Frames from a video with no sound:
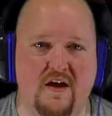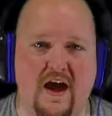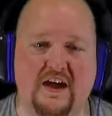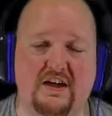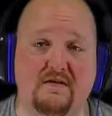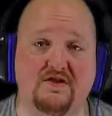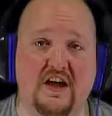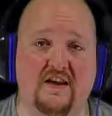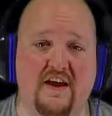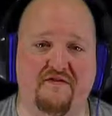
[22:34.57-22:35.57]
Actually, I'm going to
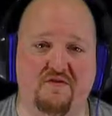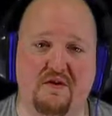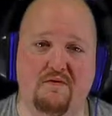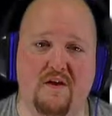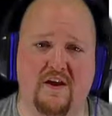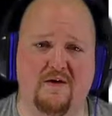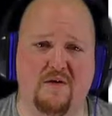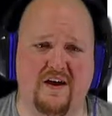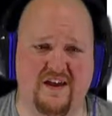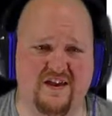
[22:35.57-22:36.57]
check left 3 really
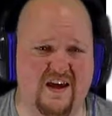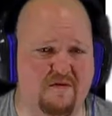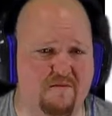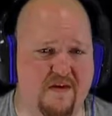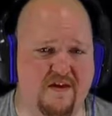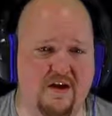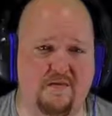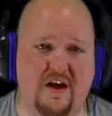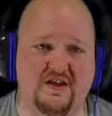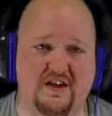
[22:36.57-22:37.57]
quick. I think we've been there,
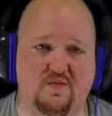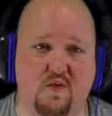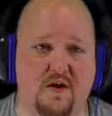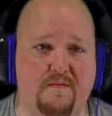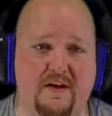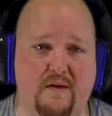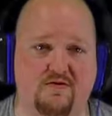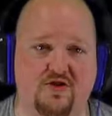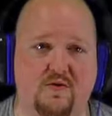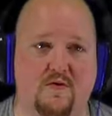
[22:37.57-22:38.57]
but I just want to be double
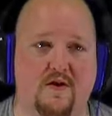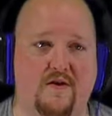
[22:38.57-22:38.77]
sure.